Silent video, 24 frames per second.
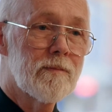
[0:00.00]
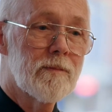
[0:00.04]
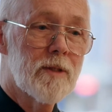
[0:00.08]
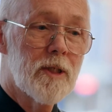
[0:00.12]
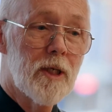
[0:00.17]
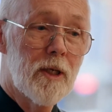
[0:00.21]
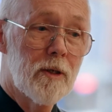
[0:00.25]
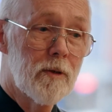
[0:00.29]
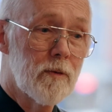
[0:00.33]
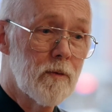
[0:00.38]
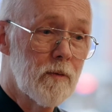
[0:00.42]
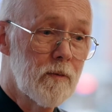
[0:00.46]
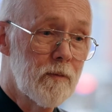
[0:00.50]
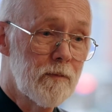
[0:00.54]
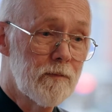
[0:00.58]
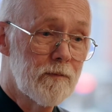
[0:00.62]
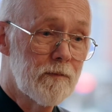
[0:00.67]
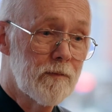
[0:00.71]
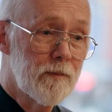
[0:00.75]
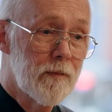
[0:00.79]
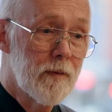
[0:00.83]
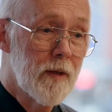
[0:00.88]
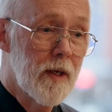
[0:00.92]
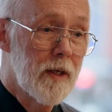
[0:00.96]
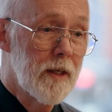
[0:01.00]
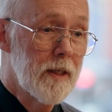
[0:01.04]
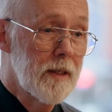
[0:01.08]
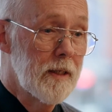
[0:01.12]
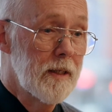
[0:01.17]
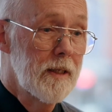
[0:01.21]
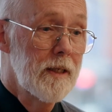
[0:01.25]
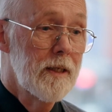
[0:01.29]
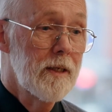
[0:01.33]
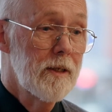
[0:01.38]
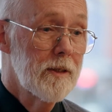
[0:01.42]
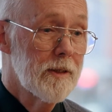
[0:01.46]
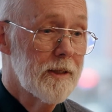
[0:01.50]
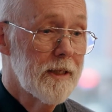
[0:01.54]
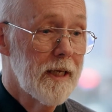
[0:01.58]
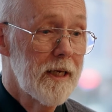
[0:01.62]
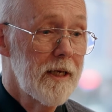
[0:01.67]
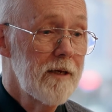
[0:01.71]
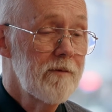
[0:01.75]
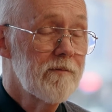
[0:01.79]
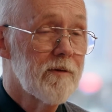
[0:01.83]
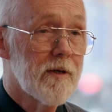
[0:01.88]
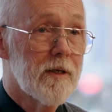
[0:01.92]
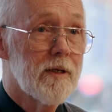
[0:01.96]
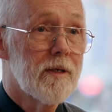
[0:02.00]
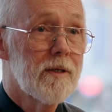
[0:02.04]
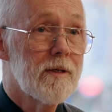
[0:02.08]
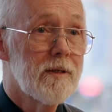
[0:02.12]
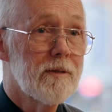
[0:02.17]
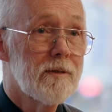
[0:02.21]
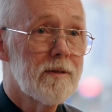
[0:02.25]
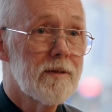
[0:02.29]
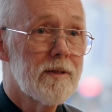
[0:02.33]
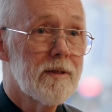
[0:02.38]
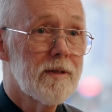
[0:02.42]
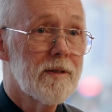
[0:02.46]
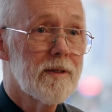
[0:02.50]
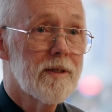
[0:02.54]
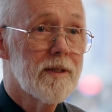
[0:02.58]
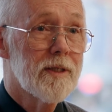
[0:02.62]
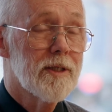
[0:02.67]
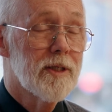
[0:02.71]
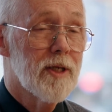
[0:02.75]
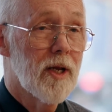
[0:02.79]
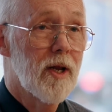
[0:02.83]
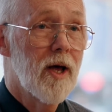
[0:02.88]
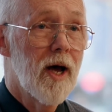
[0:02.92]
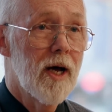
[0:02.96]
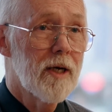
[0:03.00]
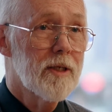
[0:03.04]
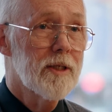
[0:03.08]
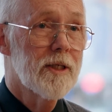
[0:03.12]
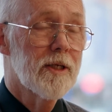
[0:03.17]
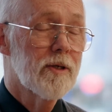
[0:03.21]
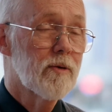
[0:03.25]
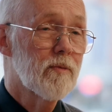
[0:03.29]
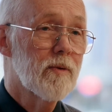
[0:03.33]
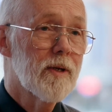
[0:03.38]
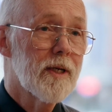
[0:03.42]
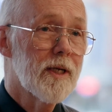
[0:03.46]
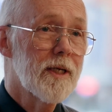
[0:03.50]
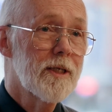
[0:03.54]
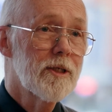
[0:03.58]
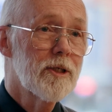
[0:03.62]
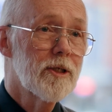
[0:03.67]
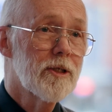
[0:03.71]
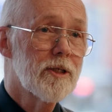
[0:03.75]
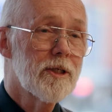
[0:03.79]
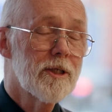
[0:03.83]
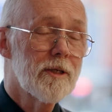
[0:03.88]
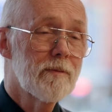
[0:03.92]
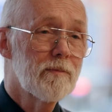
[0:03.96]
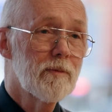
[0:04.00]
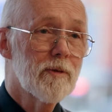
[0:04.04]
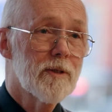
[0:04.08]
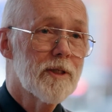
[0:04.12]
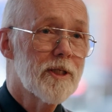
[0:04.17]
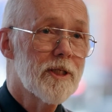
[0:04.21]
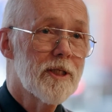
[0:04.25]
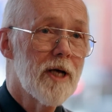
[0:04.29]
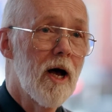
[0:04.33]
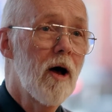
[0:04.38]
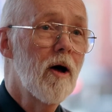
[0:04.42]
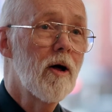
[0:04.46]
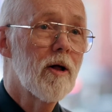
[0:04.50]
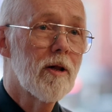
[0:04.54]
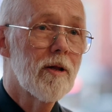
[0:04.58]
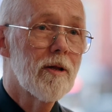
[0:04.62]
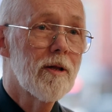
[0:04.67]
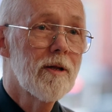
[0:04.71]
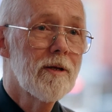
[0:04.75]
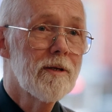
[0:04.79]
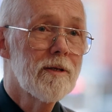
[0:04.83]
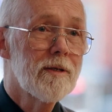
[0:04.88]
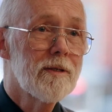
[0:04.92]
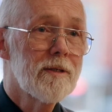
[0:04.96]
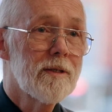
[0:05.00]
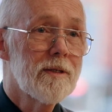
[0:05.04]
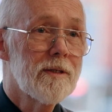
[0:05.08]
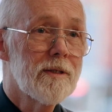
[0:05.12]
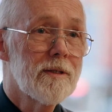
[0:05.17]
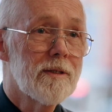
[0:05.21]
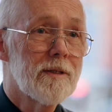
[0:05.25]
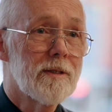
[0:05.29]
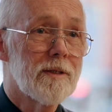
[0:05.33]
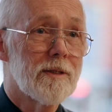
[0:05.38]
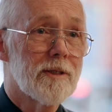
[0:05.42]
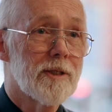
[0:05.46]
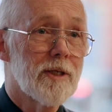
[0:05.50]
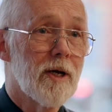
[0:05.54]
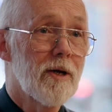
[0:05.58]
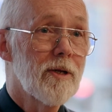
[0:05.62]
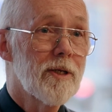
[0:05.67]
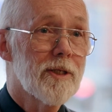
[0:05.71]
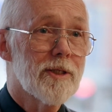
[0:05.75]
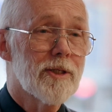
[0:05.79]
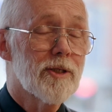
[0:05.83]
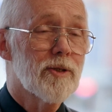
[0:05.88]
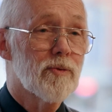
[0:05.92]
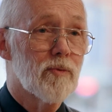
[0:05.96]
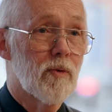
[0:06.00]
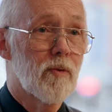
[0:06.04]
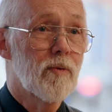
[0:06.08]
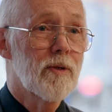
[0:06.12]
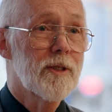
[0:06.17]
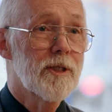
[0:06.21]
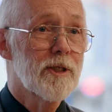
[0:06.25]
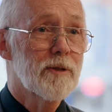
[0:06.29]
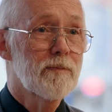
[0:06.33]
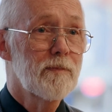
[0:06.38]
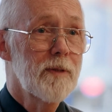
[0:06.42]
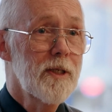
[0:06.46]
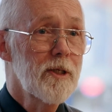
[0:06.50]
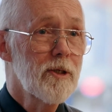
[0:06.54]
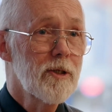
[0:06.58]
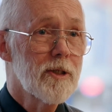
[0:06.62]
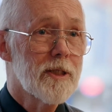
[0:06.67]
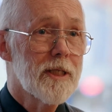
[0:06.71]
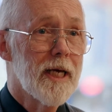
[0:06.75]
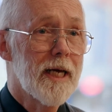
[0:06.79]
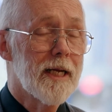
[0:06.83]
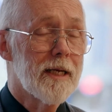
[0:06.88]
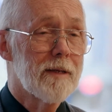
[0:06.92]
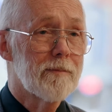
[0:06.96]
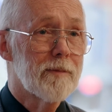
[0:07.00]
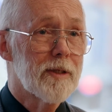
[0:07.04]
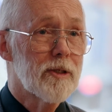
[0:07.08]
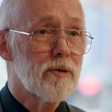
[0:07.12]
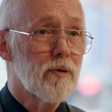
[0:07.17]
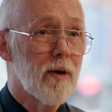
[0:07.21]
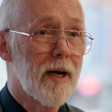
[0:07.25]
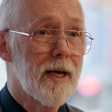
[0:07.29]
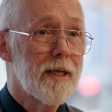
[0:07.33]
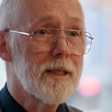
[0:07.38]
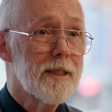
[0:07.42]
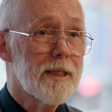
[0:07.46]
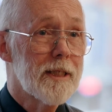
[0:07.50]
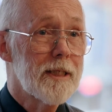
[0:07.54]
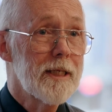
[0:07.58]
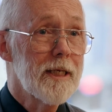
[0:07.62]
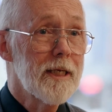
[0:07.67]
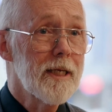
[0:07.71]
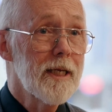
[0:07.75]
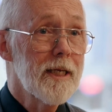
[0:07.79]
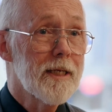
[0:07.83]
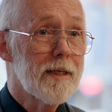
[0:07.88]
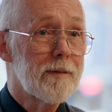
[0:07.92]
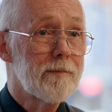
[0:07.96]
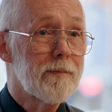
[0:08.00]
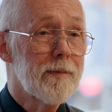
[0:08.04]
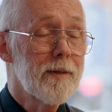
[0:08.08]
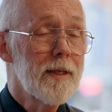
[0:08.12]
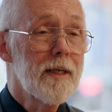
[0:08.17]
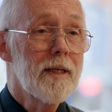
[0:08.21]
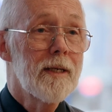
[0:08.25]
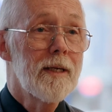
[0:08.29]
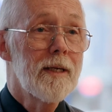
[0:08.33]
So, you know, David is locked in a relationship with Saul. Saul is throwing spears at him and trying to kill him,